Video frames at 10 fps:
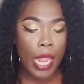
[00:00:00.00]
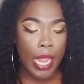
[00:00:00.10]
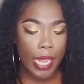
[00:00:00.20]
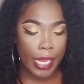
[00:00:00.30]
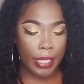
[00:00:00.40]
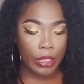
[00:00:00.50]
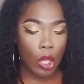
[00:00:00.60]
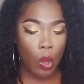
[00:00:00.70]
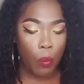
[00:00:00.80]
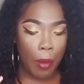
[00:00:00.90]

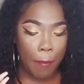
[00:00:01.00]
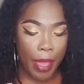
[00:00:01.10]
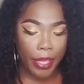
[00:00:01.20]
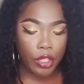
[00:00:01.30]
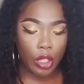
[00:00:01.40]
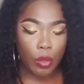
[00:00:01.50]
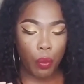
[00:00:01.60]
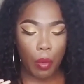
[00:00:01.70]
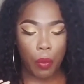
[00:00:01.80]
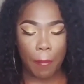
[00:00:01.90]
is what makes
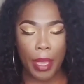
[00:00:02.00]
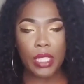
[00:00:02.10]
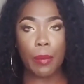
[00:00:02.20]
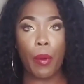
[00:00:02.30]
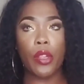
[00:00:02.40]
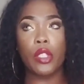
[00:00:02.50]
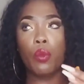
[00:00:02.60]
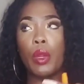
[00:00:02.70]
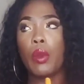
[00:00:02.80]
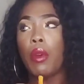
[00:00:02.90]
a person
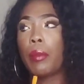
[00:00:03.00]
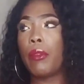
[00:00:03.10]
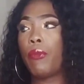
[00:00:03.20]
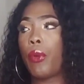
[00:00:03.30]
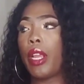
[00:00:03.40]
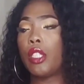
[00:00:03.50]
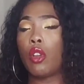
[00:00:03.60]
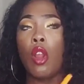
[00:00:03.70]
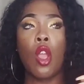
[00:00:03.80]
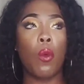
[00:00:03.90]
really want to be friends, or
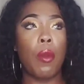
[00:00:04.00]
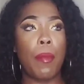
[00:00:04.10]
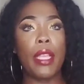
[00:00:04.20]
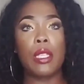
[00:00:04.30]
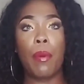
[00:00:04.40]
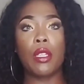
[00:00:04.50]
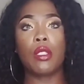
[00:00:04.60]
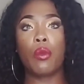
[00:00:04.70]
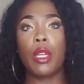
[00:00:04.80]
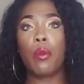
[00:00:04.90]
what makes a person
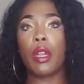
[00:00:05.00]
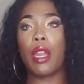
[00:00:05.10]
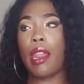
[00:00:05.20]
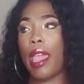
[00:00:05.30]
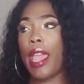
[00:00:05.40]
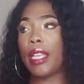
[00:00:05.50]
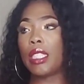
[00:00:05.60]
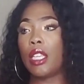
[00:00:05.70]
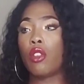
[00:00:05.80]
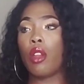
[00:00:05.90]
really want to last
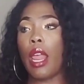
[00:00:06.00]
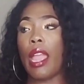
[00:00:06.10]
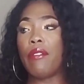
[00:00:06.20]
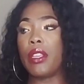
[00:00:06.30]
in your life,